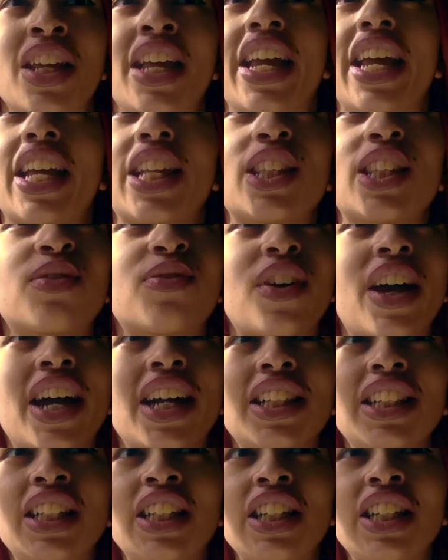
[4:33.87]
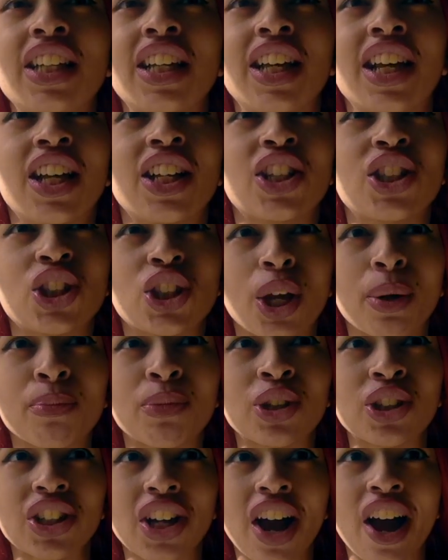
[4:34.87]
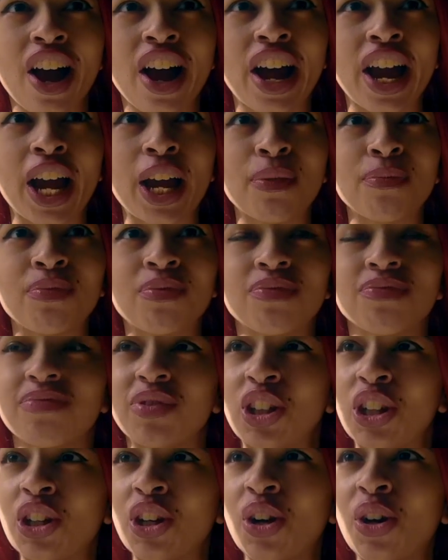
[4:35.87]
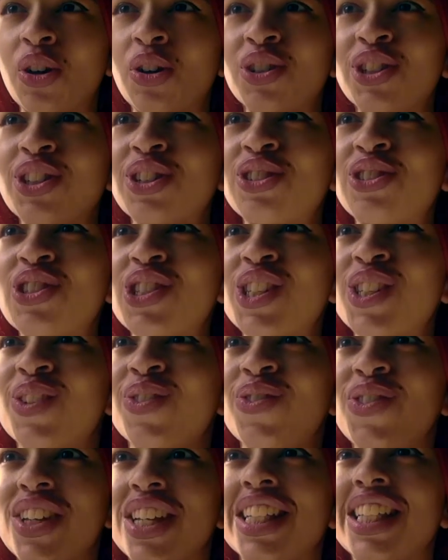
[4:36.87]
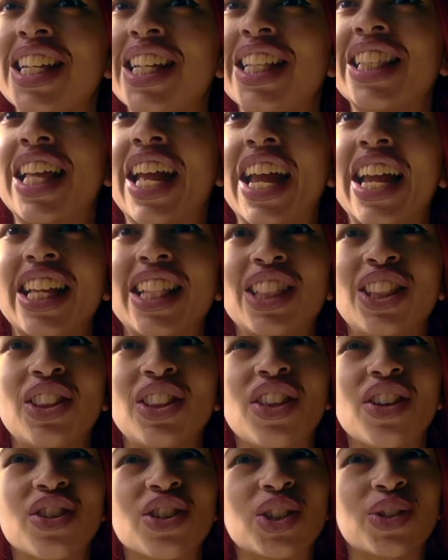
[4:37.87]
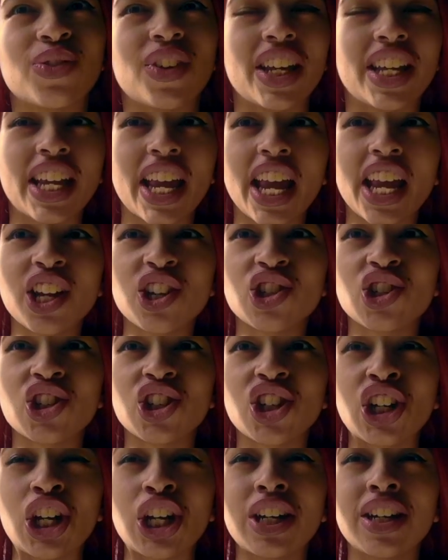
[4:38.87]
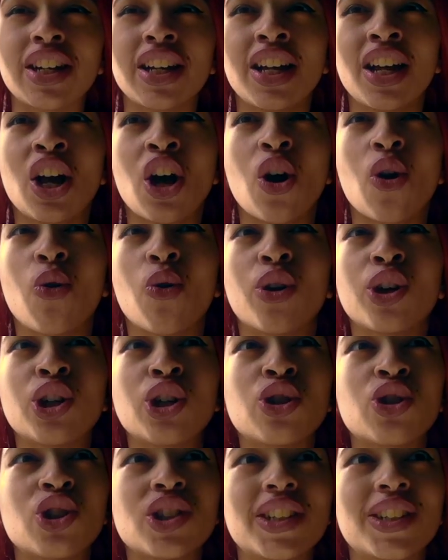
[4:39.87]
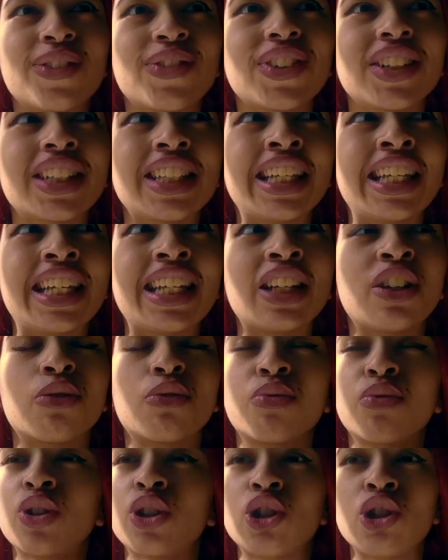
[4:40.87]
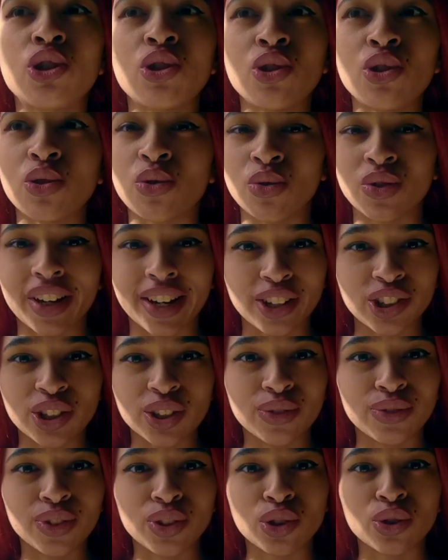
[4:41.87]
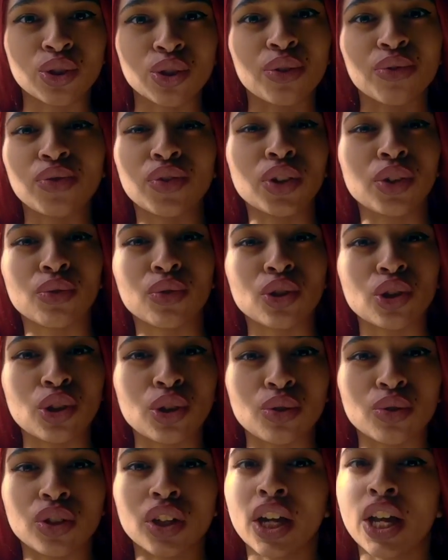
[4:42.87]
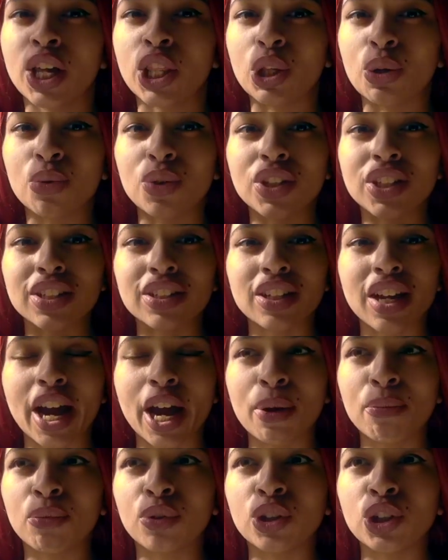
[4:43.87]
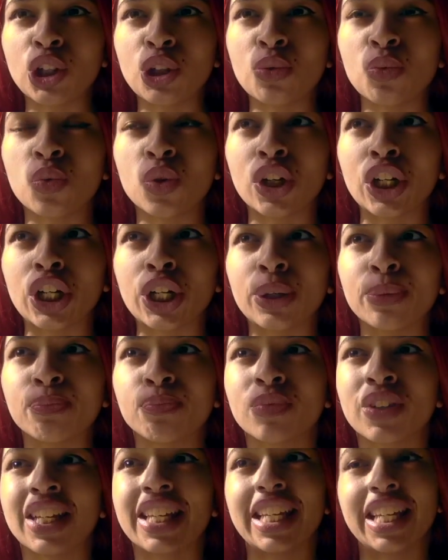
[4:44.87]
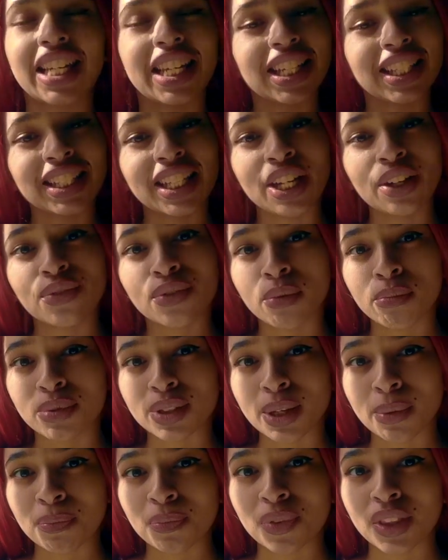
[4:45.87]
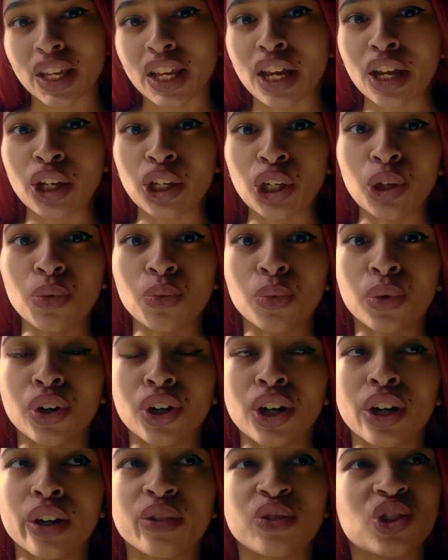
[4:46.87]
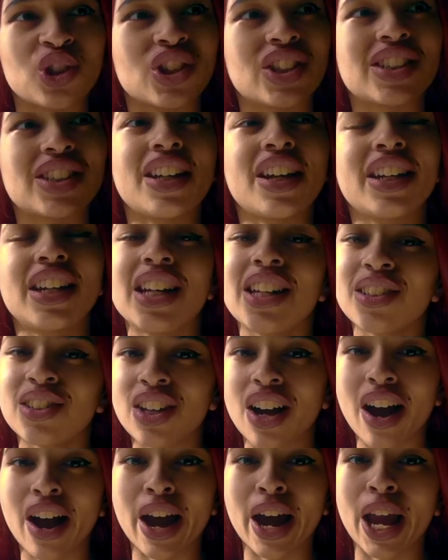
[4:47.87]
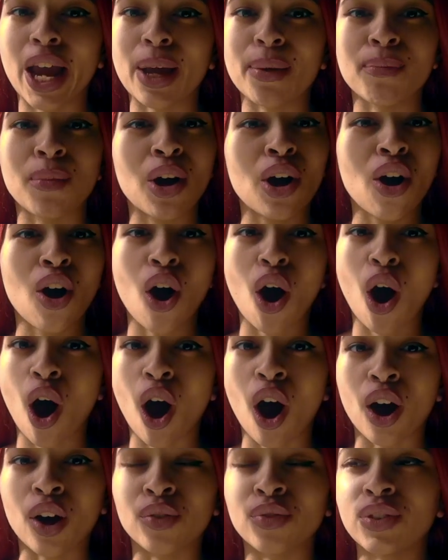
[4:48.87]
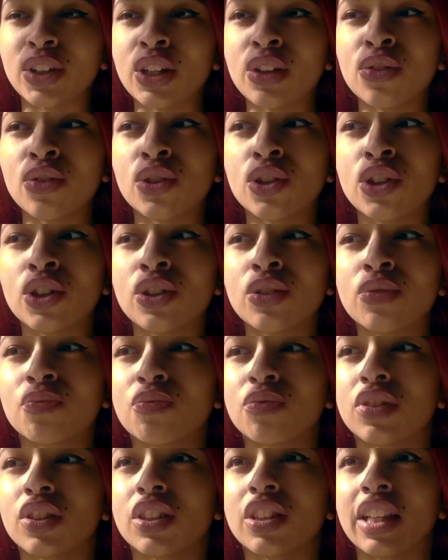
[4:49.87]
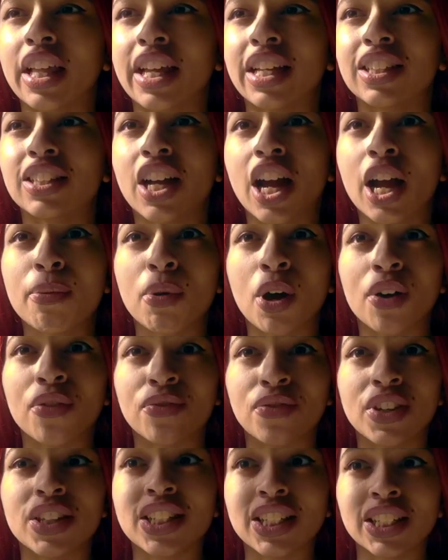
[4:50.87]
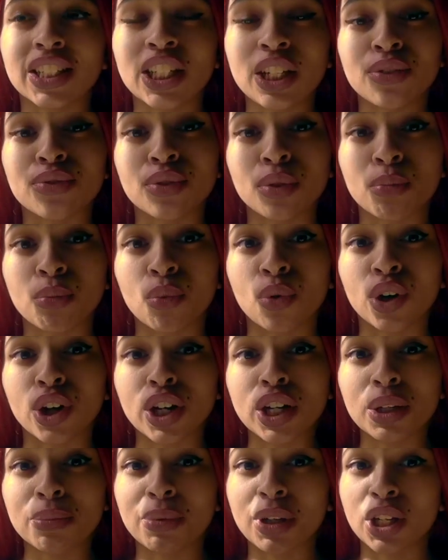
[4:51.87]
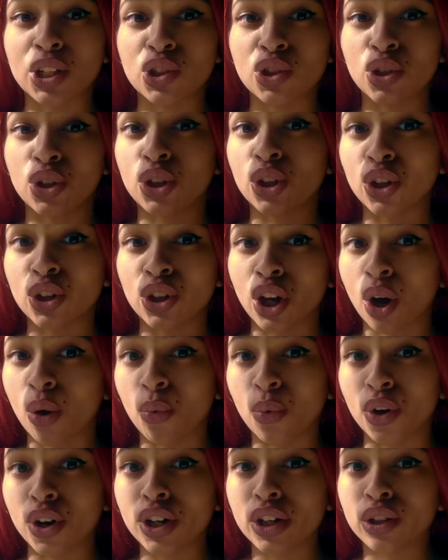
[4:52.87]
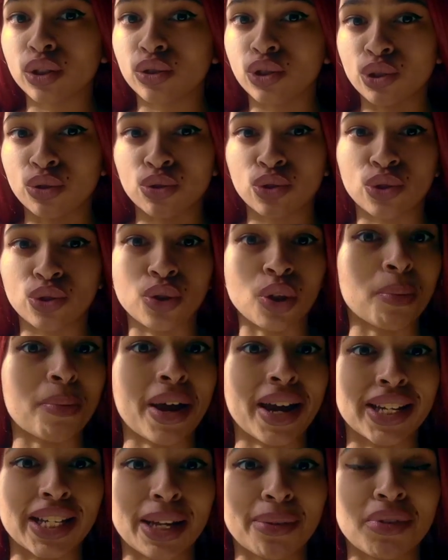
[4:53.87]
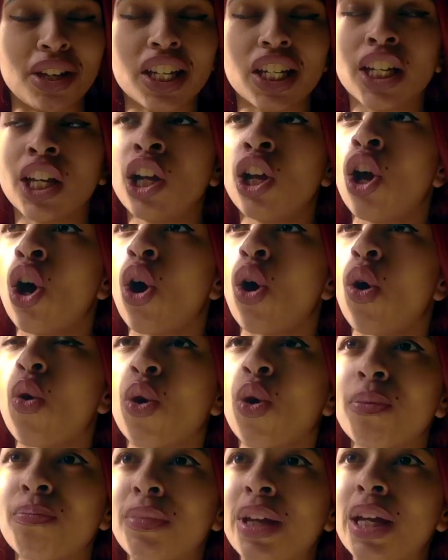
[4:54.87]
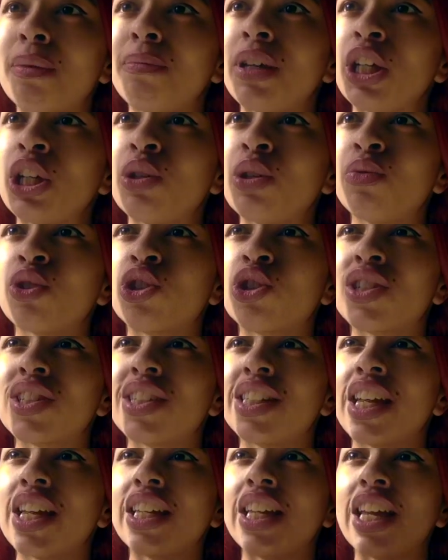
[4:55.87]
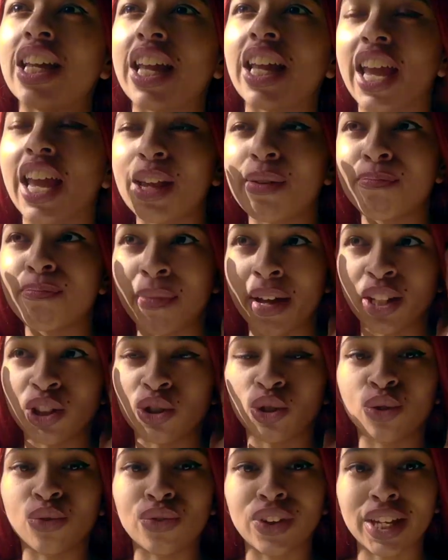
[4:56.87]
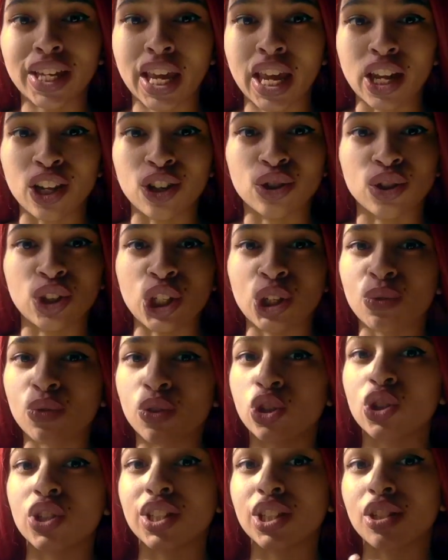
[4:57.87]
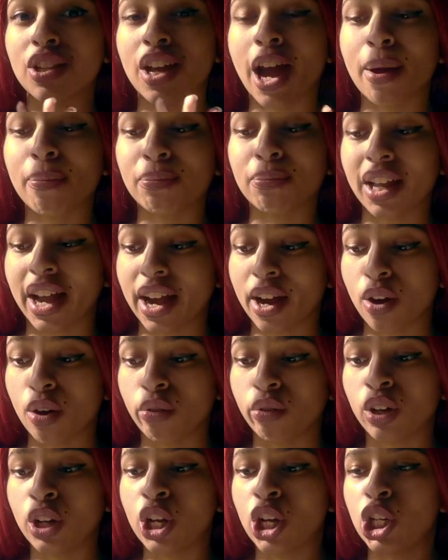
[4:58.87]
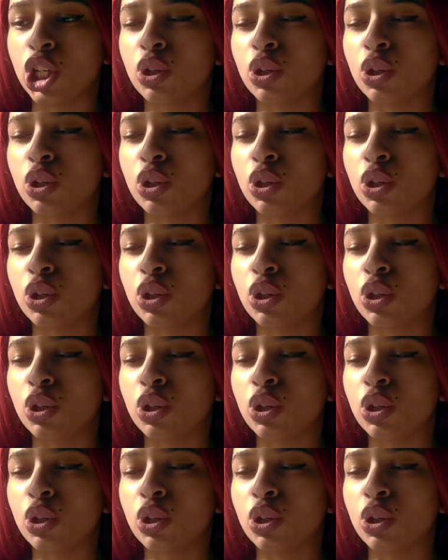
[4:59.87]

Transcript: It's finally summertime. You're just feeling like there's vacation, or you're just feeling renewed. I just feel as though you're feeling renewed. There was a time where you were healing from something. You were just taking time off, either like time off physically from work because you could not work due to the pandemic, Or maybe you were just taking a mental vacation. You were just tapped out.